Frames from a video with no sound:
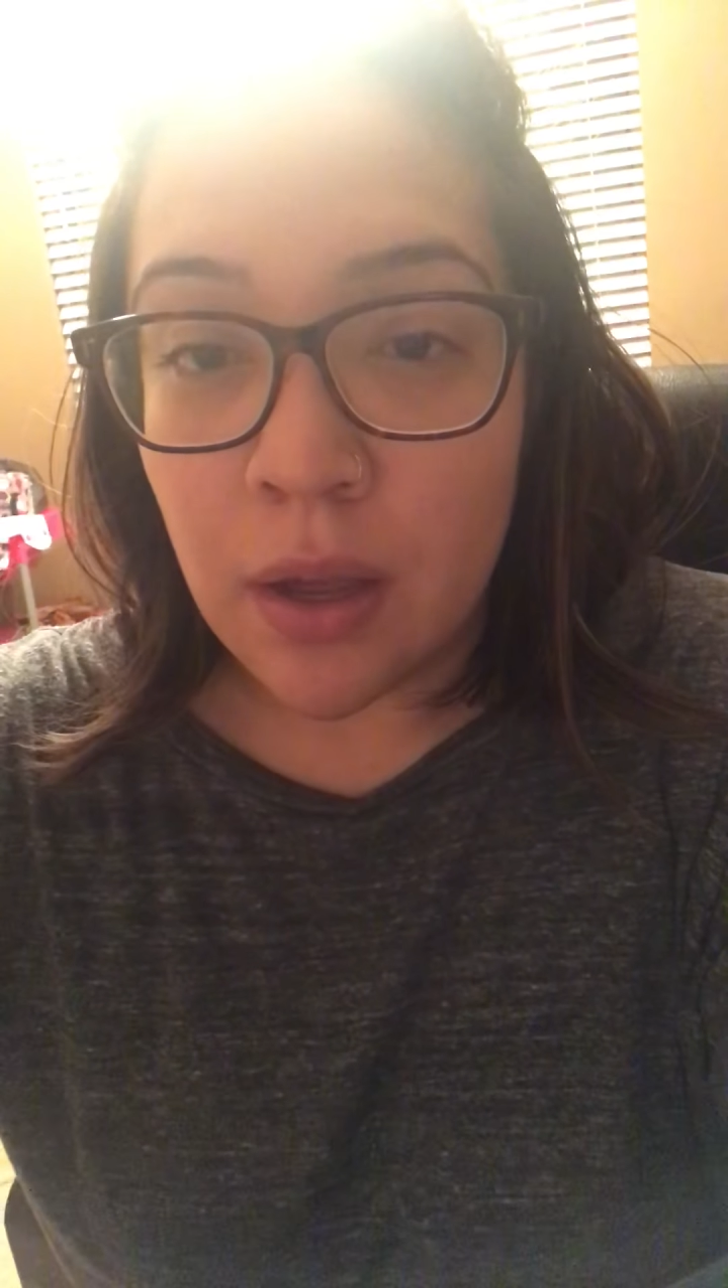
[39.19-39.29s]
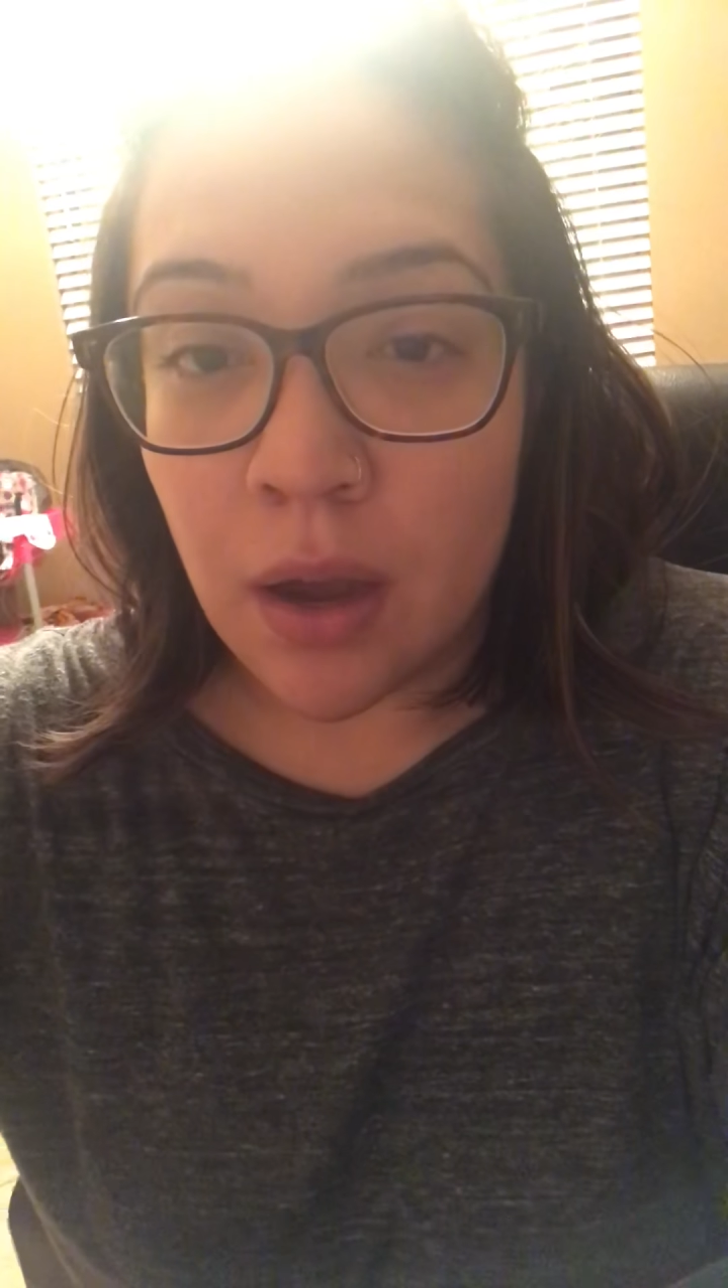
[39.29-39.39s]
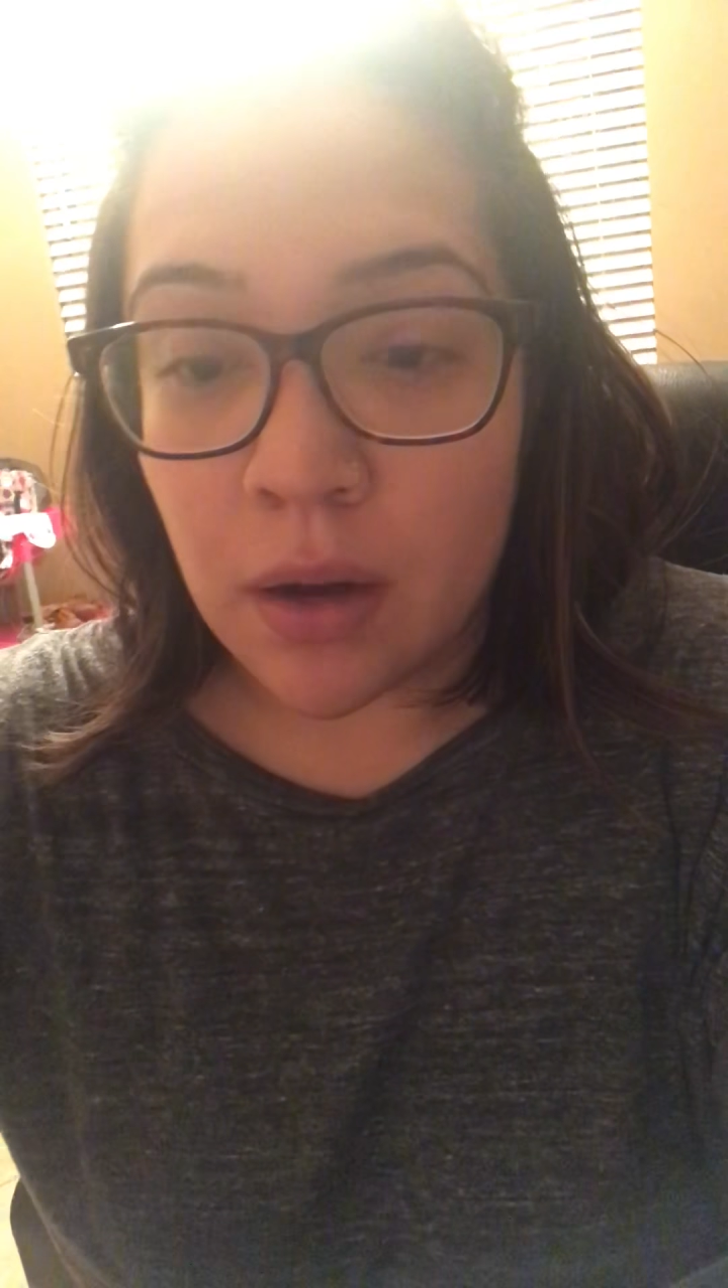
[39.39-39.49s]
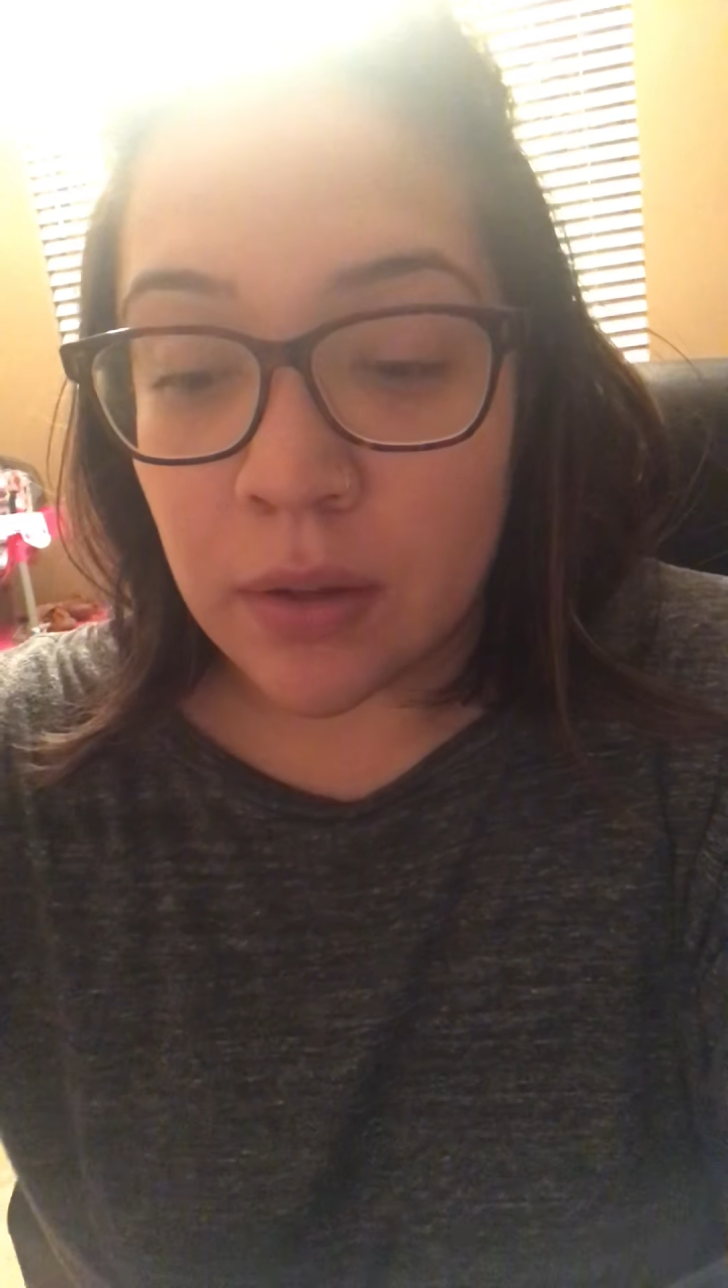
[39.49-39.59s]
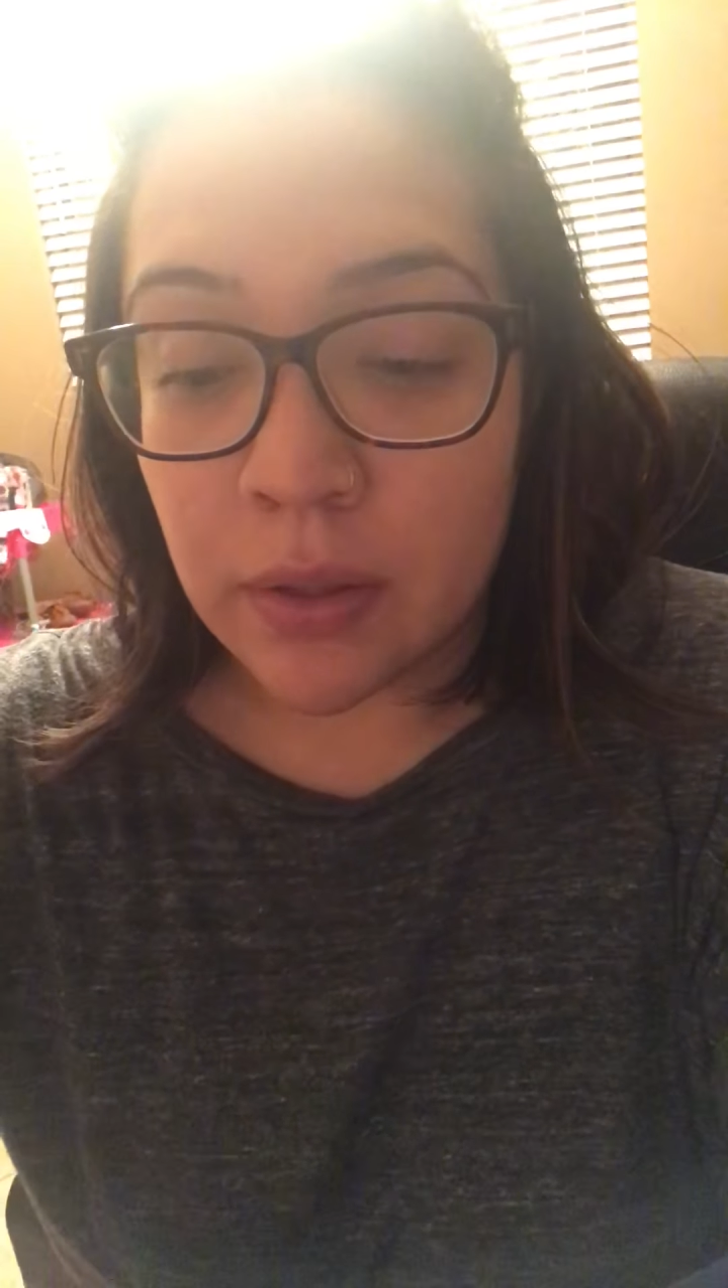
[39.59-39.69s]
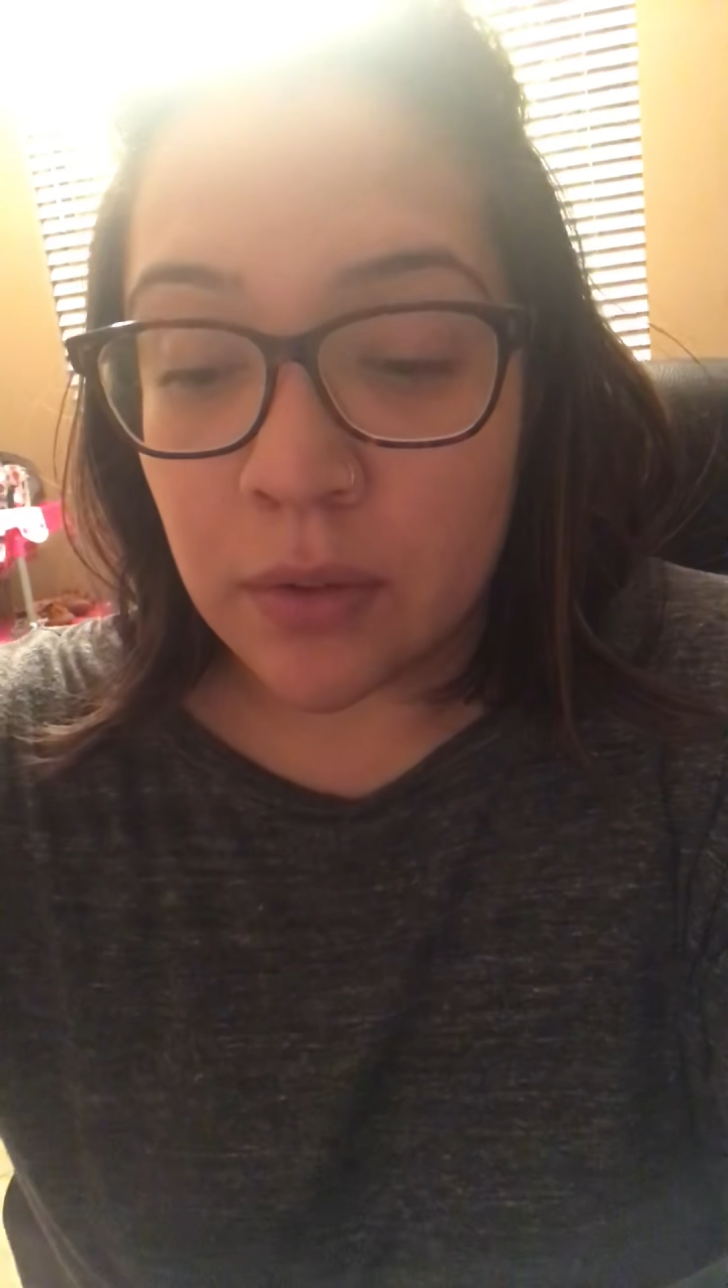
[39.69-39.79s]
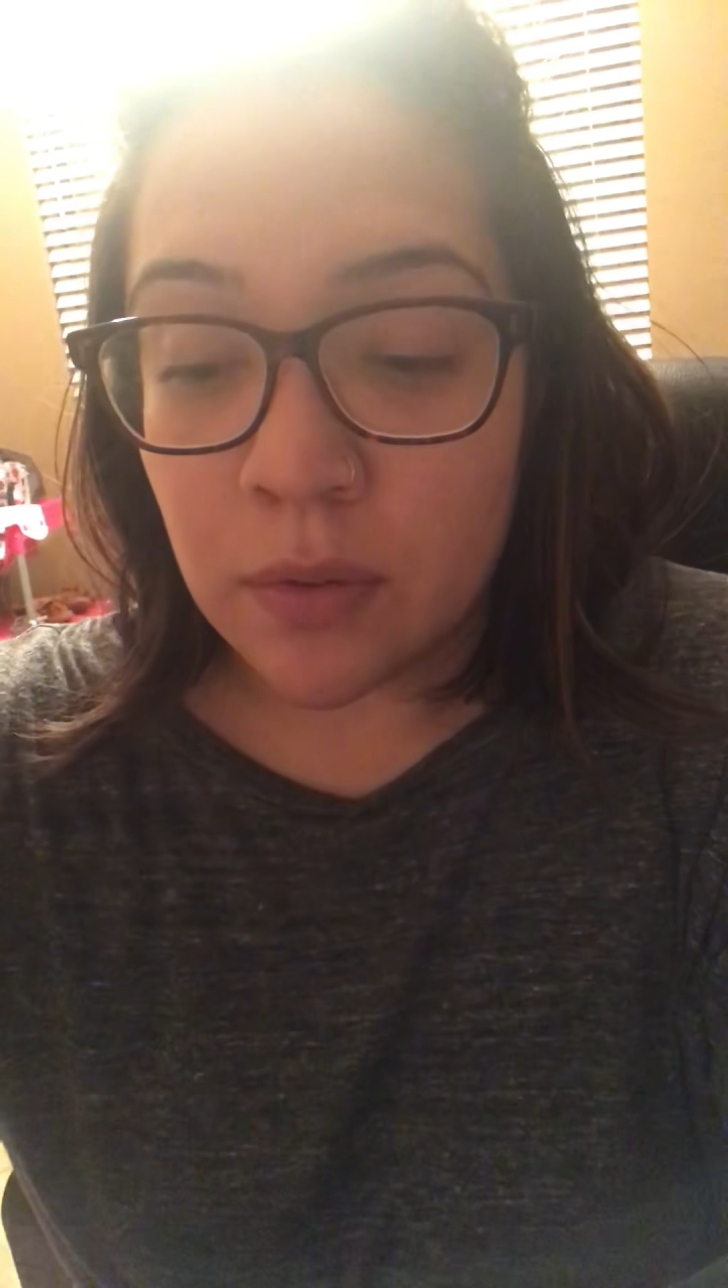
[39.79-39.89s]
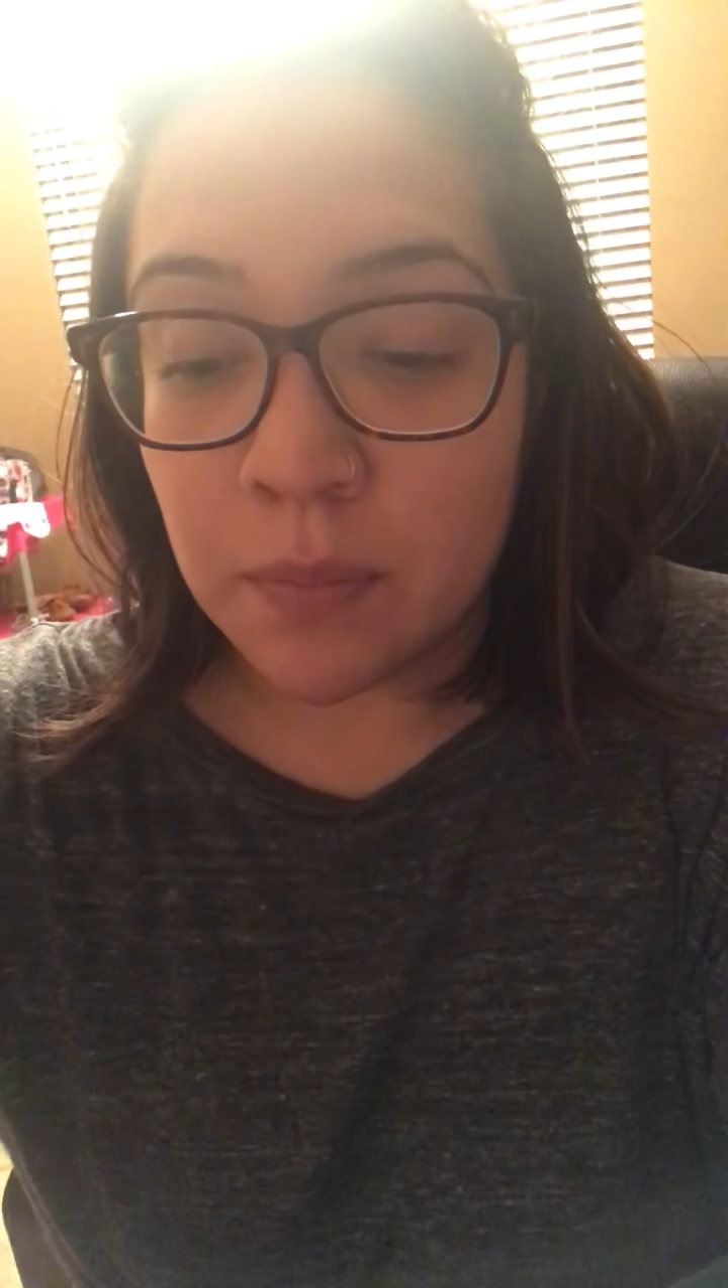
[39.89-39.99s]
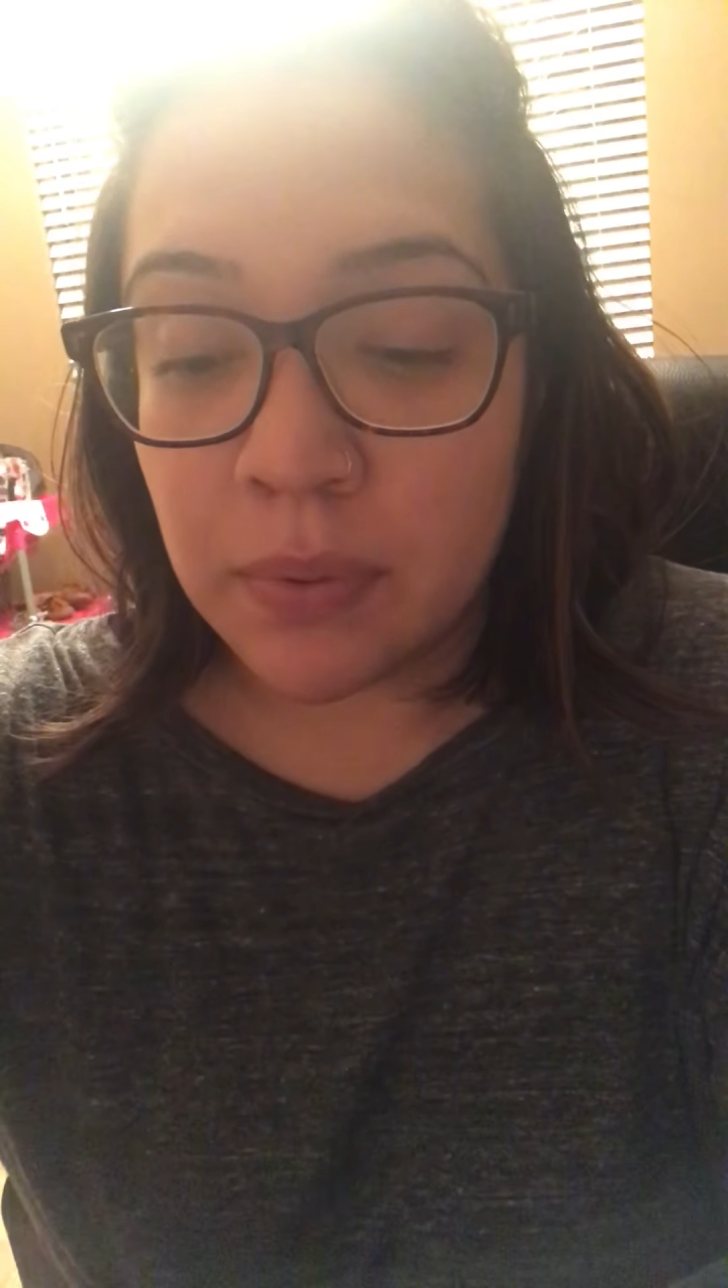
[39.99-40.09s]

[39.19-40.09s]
our little